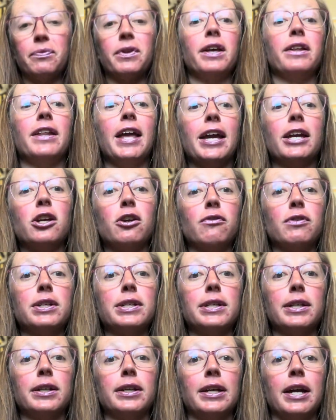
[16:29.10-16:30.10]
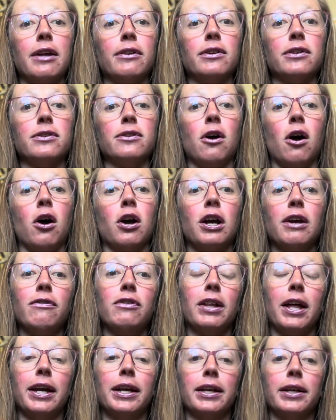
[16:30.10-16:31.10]
Thank you for sticking out the song. If you
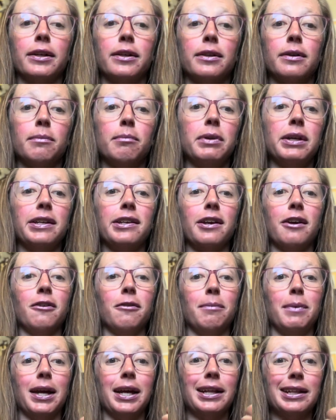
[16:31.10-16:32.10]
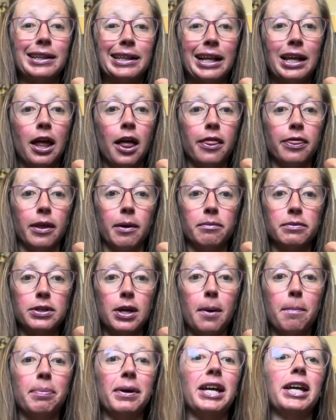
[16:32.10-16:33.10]
like it, please give it a big thumbs
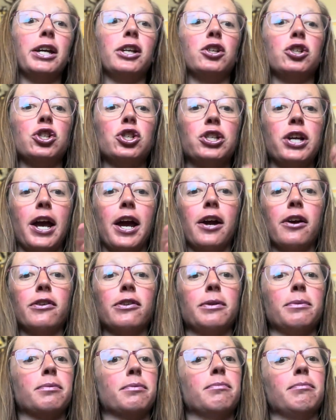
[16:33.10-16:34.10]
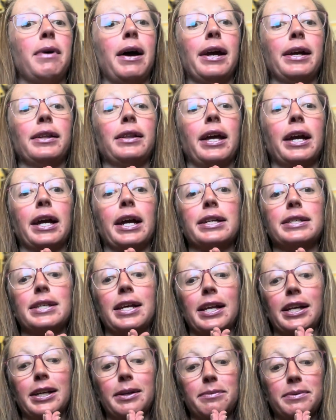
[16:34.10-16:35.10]
up and share. Like I said, I
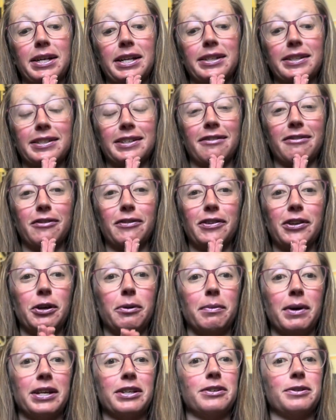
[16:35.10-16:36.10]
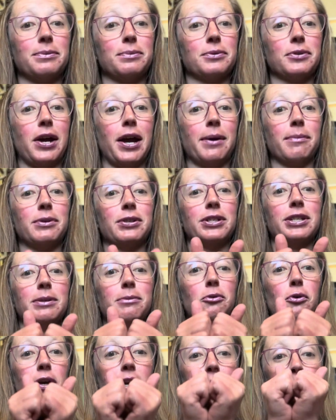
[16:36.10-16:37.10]
keep saying this every video. My subscribers keep
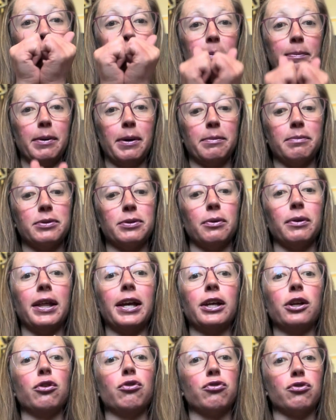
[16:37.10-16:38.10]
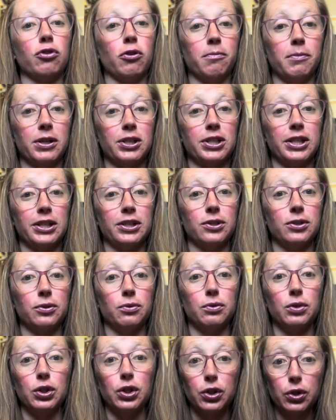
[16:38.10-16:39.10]
going up, up, up. So thank you so much. That's due
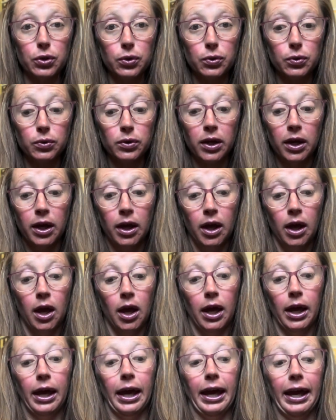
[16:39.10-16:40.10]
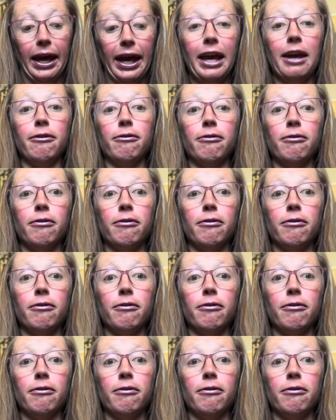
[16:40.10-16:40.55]
to you. If